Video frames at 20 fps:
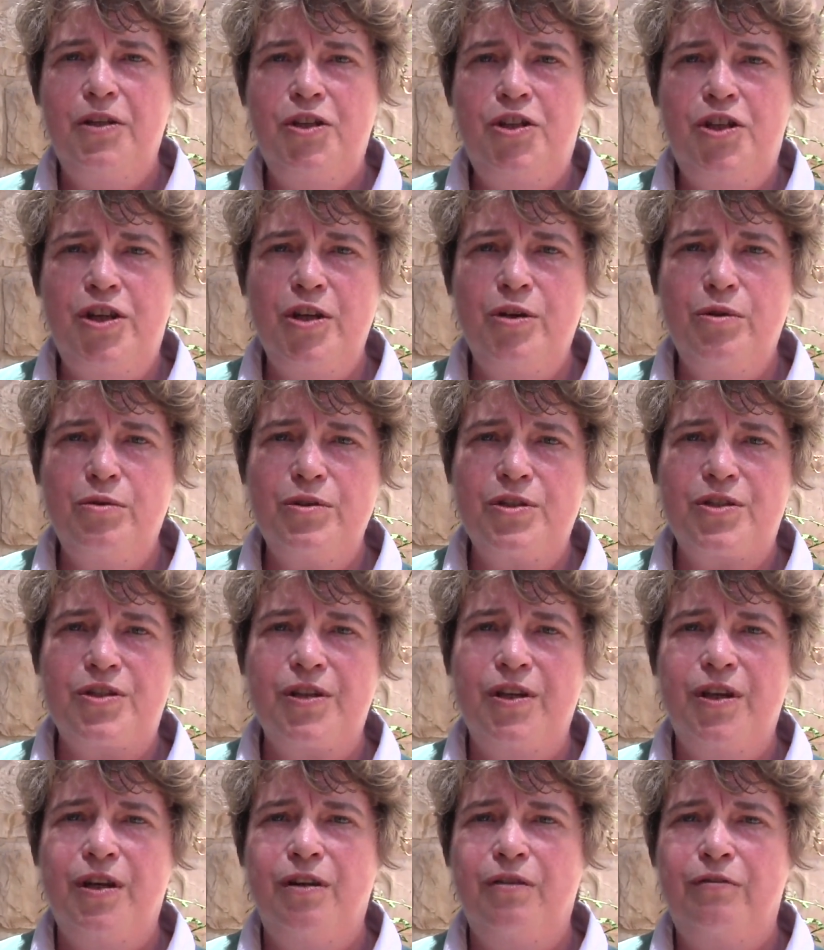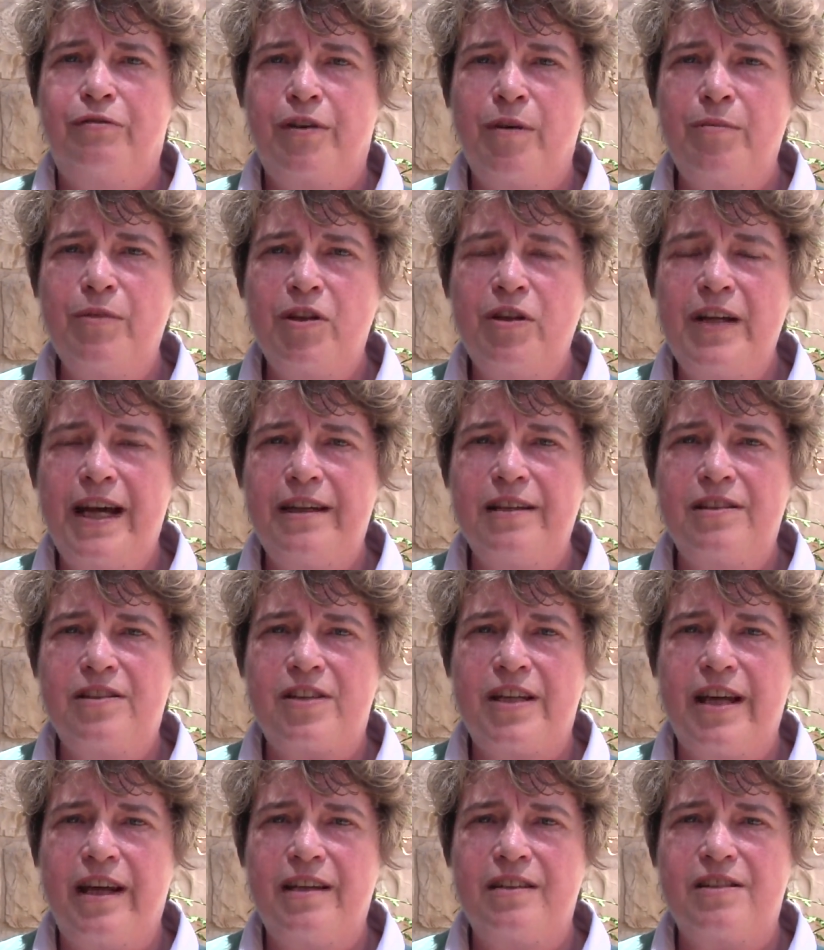Jews from the United
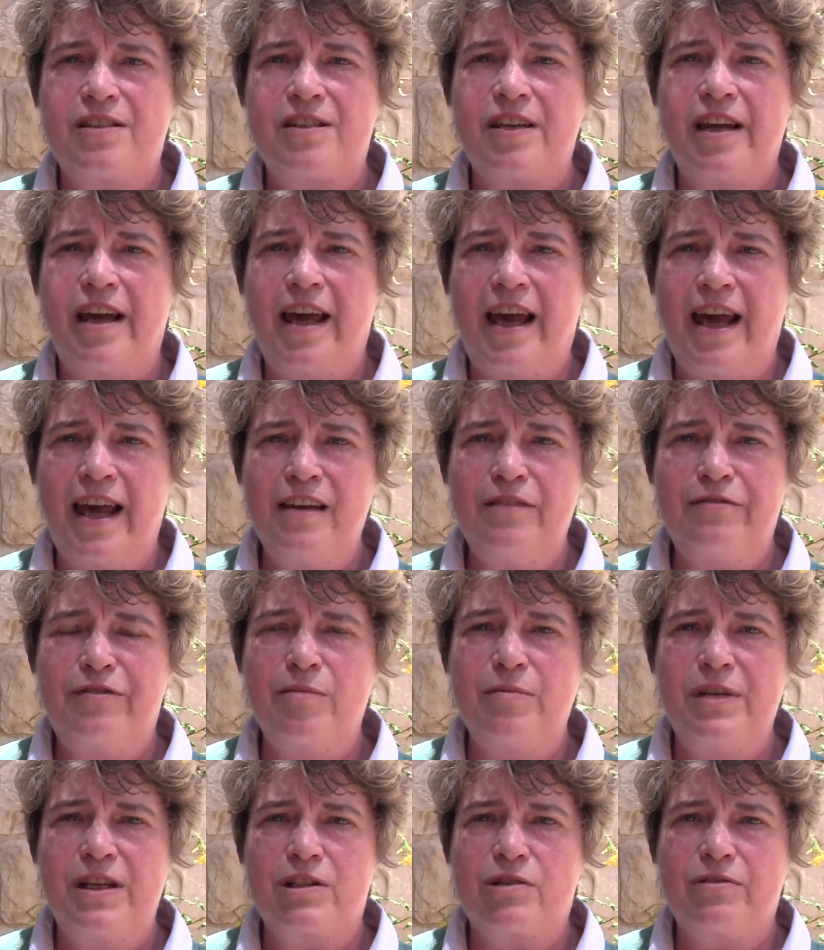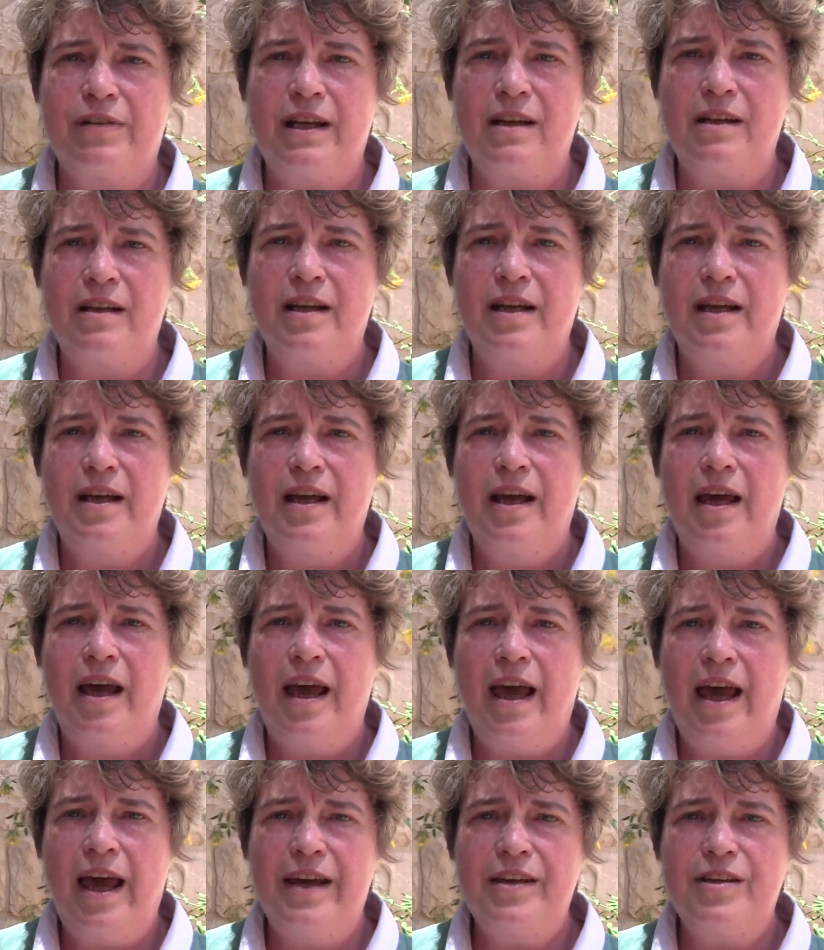States and from Israel,
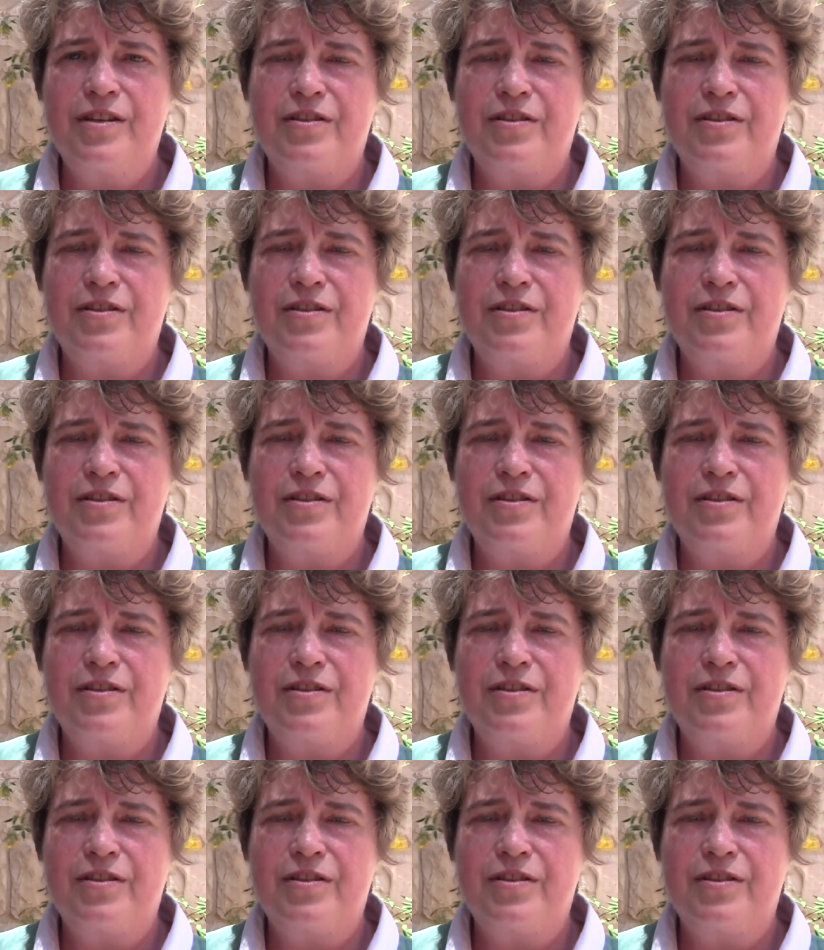and